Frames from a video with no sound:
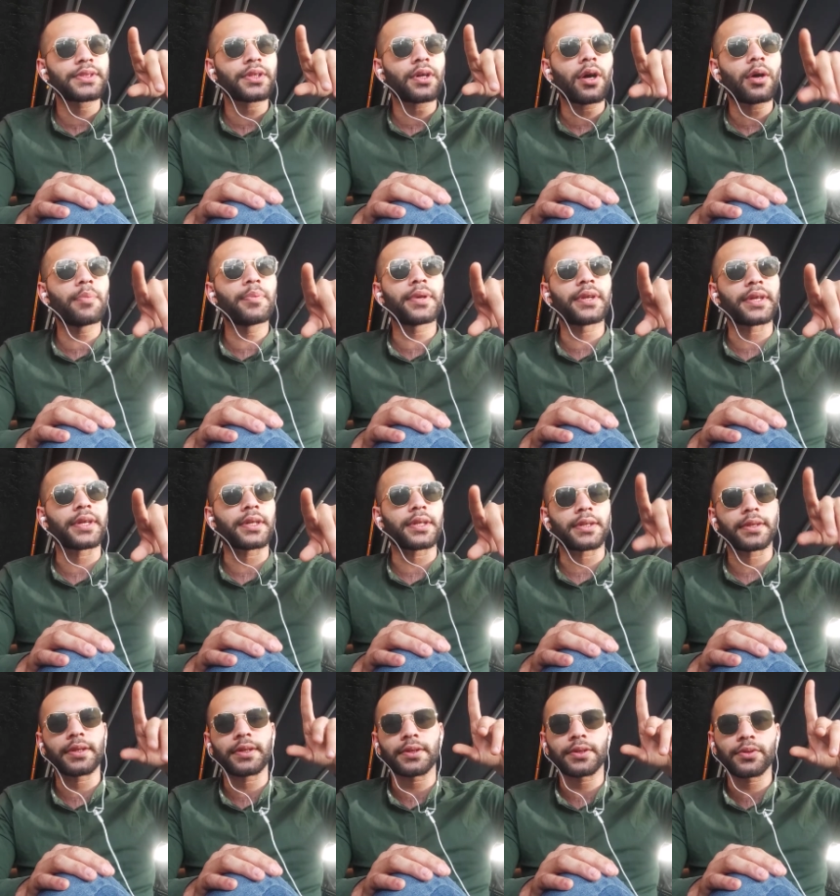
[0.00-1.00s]
opening
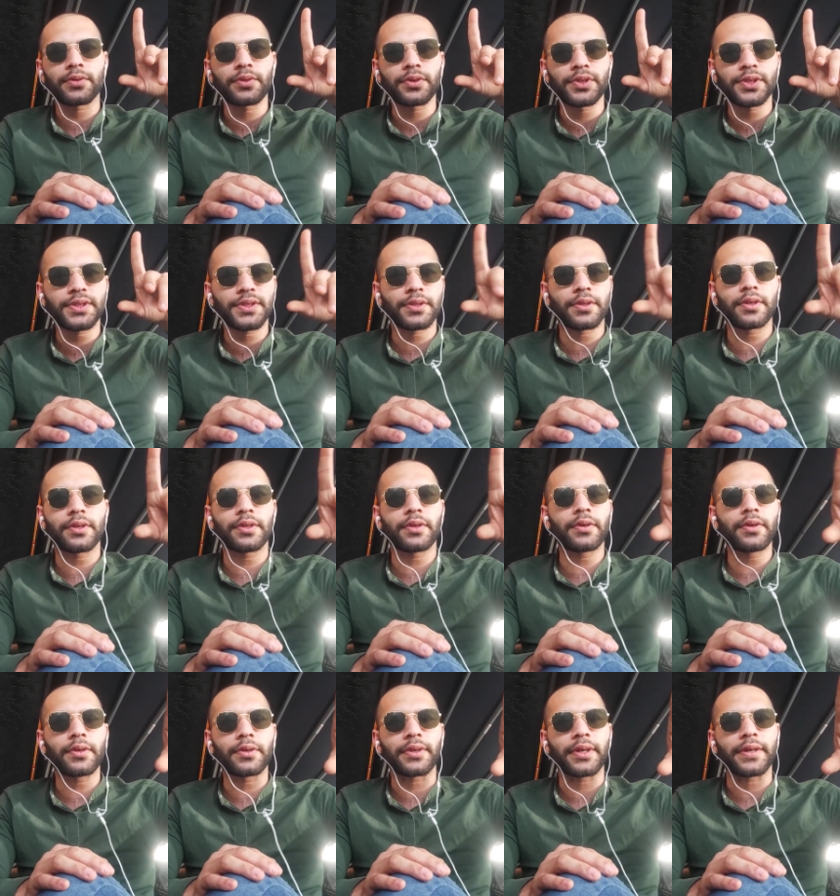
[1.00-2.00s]
it, you just going
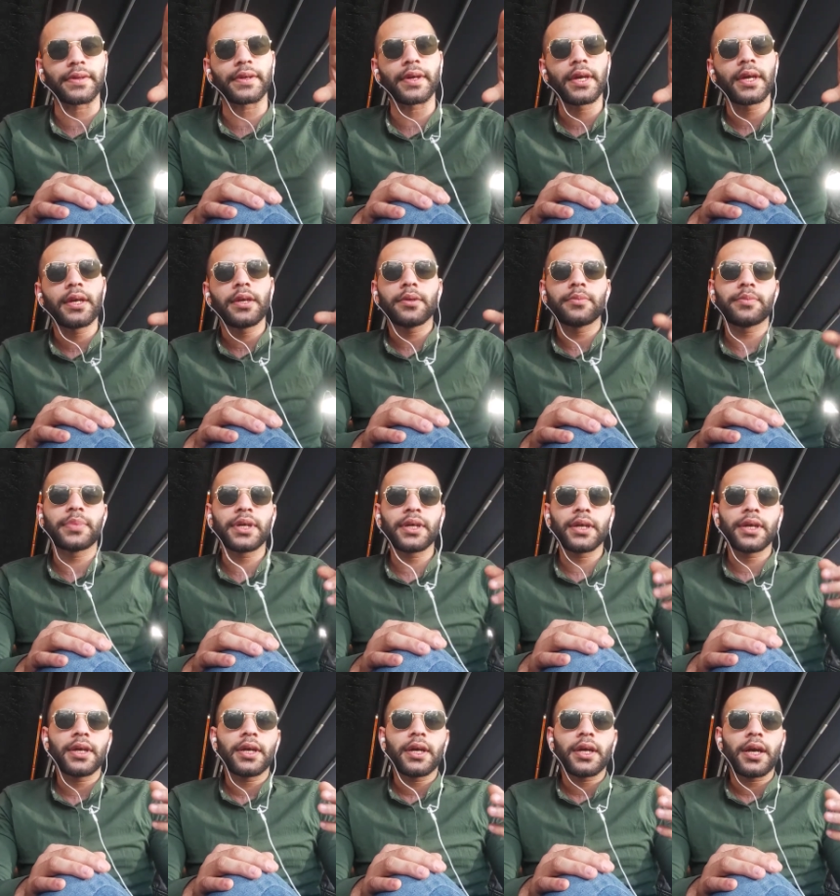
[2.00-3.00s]
on it. But
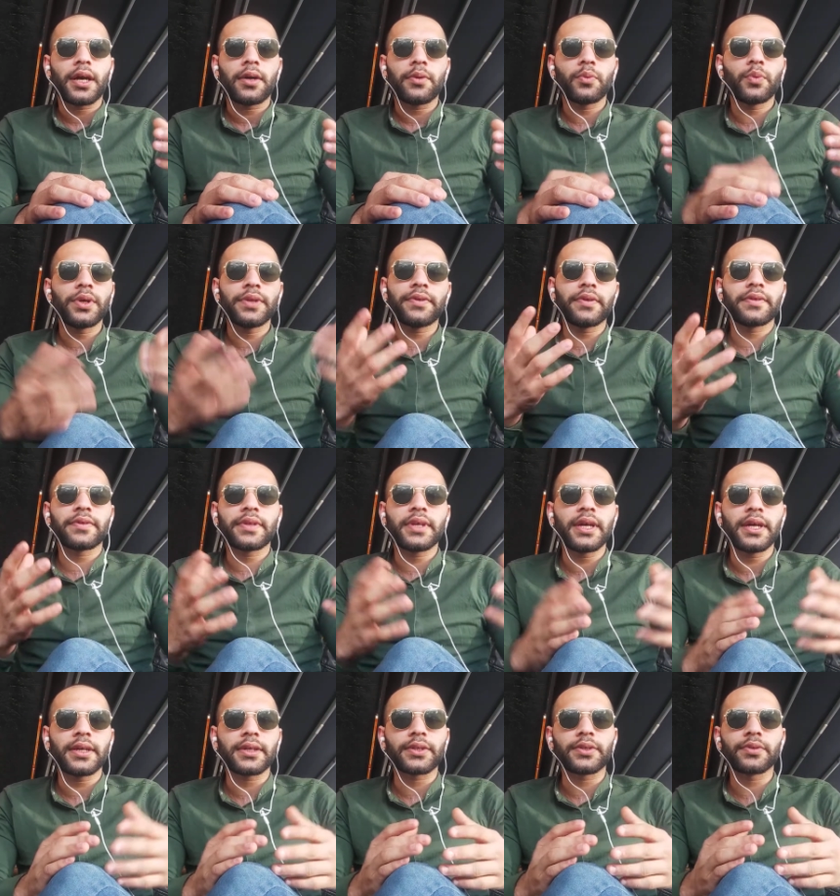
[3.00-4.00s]
what do you
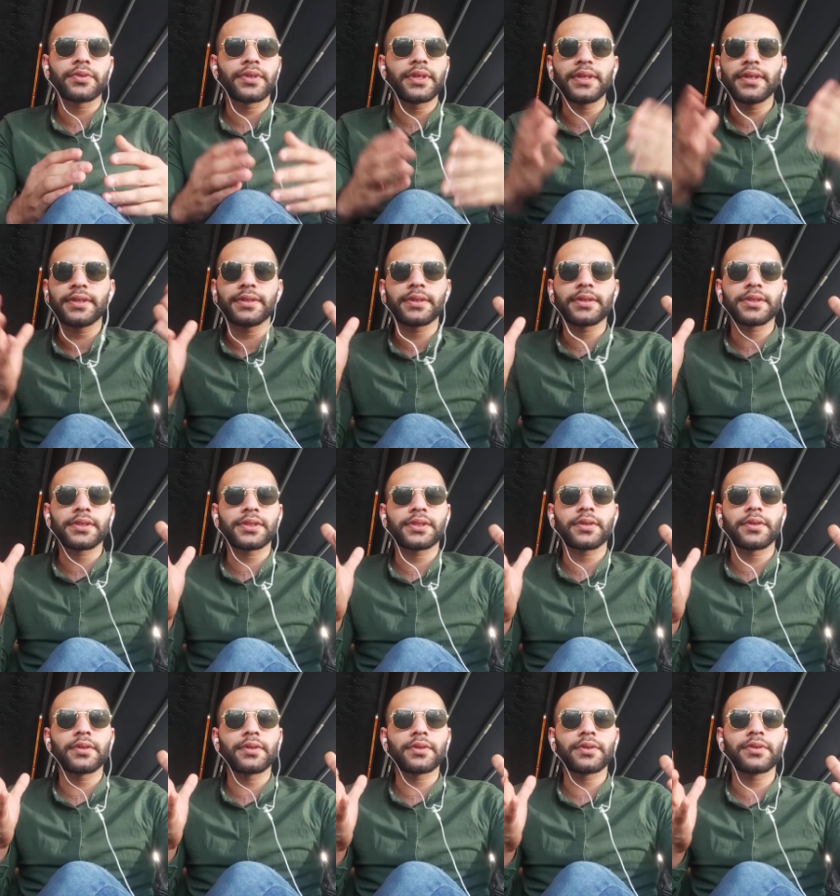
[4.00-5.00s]
think? You didn't
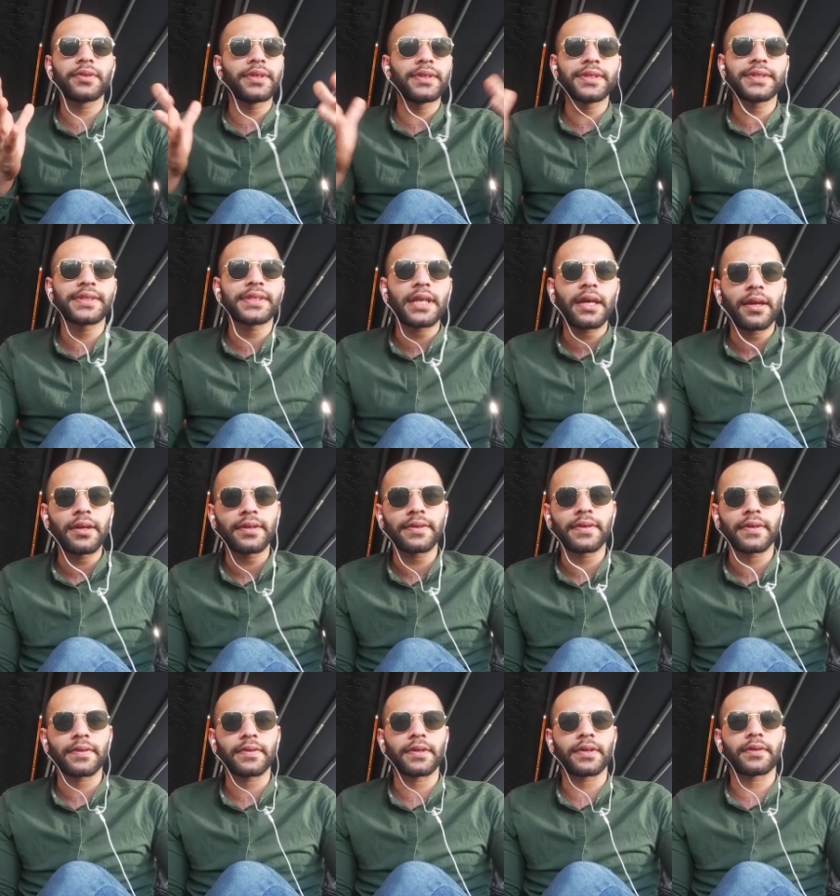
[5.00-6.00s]
see
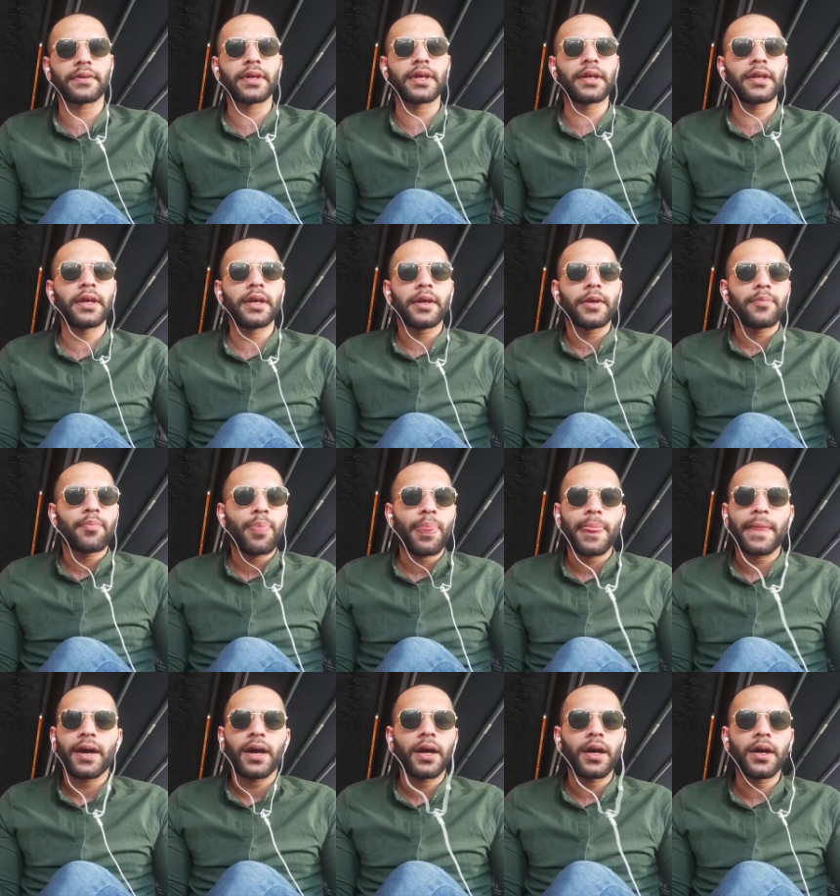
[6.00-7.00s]
anything there, right?
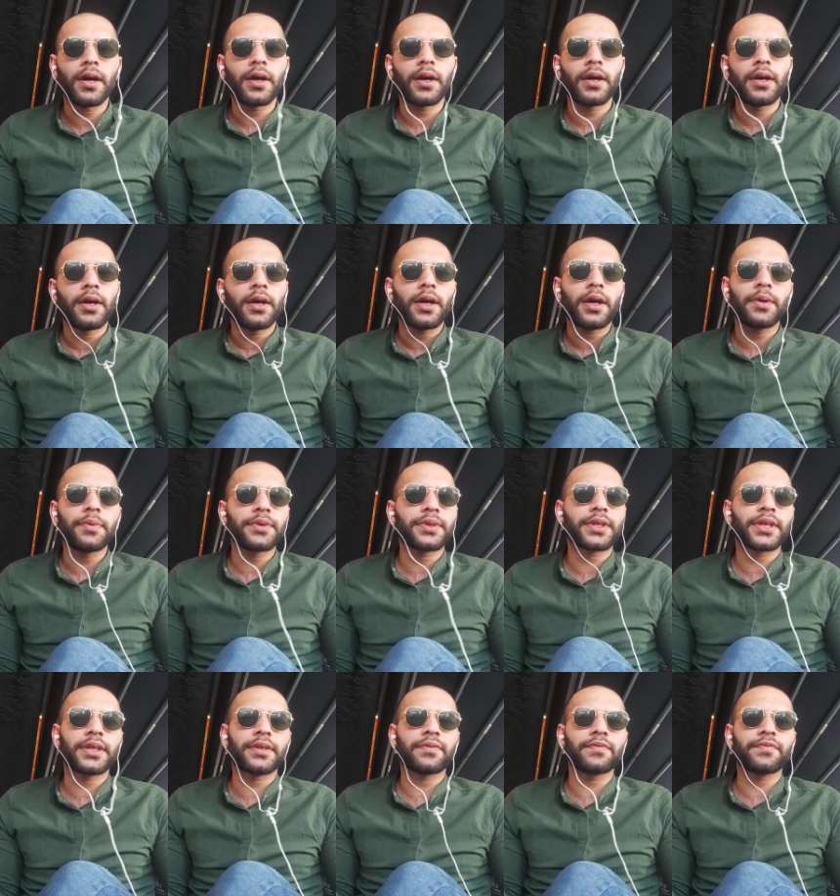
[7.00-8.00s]
How you
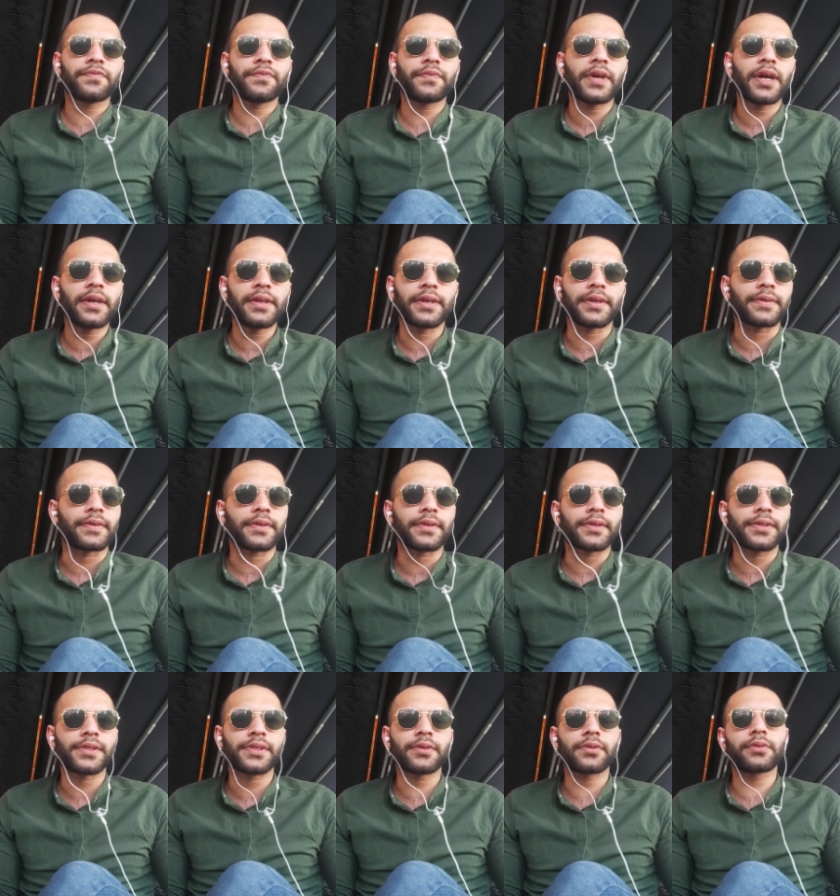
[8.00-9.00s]
can find it?
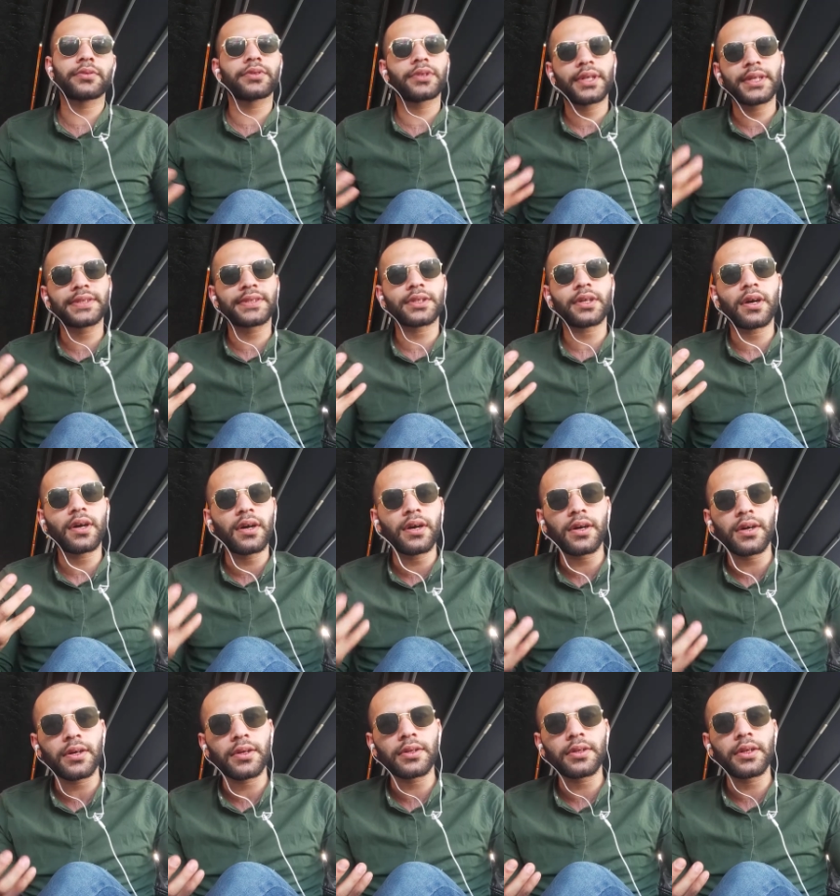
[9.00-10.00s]
So it's
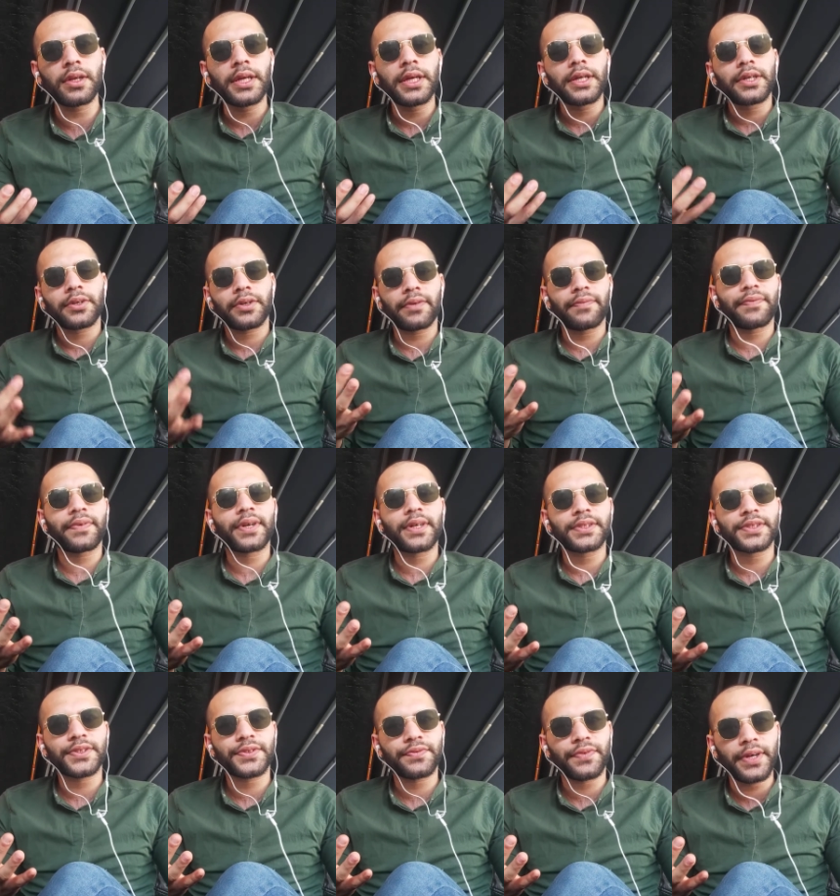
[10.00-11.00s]
all
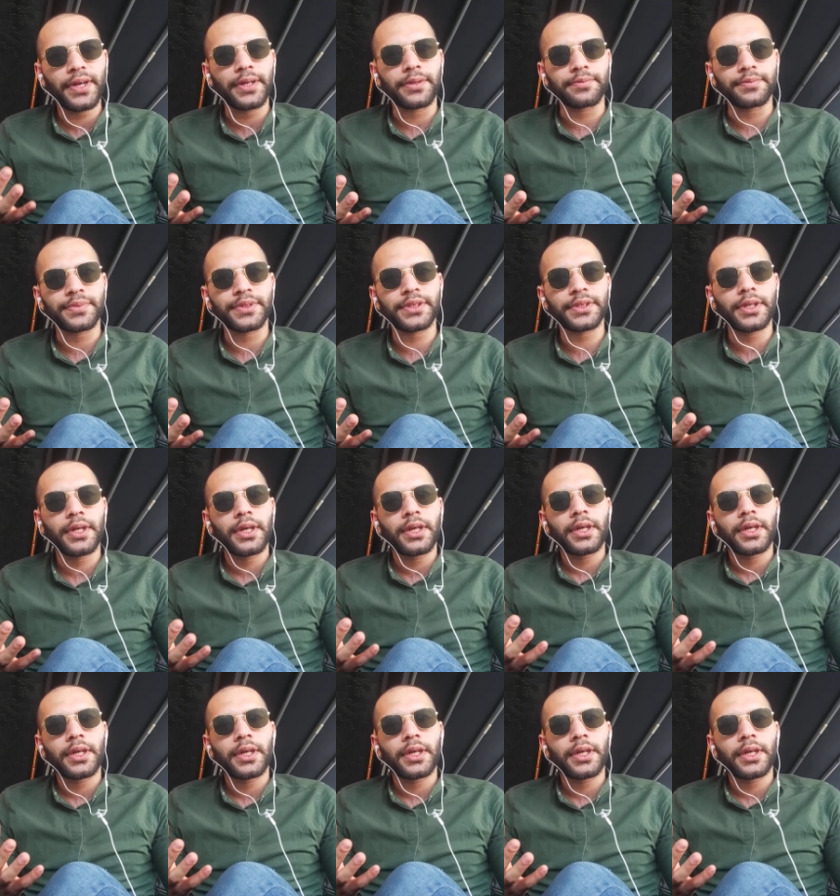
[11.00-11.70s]
reference frames,